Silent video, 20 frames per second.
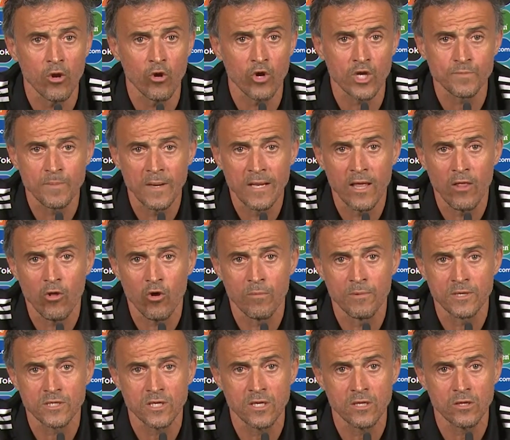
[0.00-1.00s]
There's no
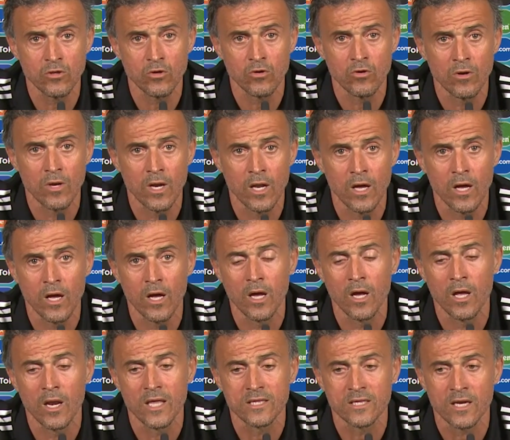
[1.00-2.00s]
need to
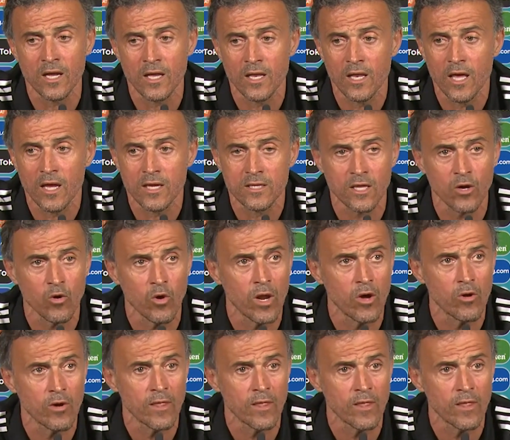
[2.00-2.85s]
uh,